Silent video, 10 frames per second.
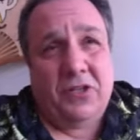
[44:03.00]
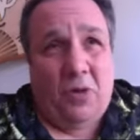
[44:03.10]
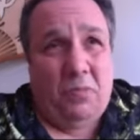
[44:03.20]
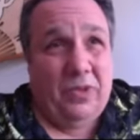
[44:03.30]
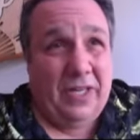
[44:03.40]

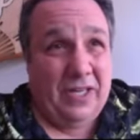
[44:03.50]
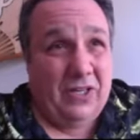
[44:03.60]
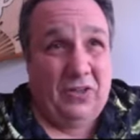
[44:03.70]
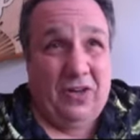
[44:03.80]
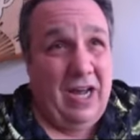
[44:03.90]
all
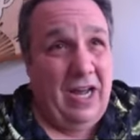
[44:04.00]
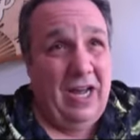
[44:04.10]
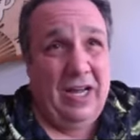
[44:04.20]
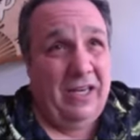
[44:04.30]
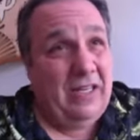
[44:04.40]
political,
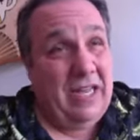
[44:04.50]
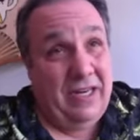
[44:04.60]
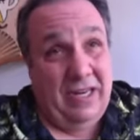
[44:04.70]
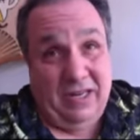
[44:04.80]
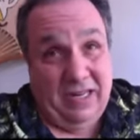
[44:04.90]
and
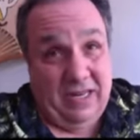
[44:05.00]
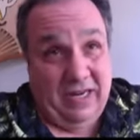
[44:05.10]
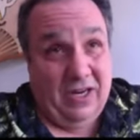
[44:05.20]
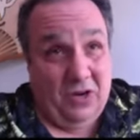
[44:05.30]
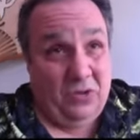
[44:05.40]

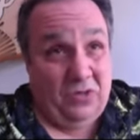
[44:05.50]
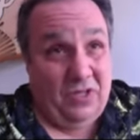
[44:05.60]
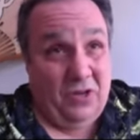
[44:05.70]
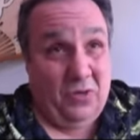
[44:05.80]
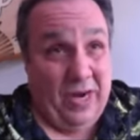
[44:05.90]
it goes the
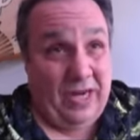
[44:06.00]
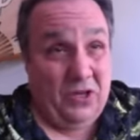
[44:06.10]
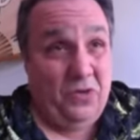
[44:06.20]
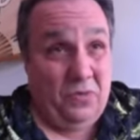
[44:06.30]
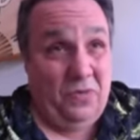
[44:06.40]
other way too.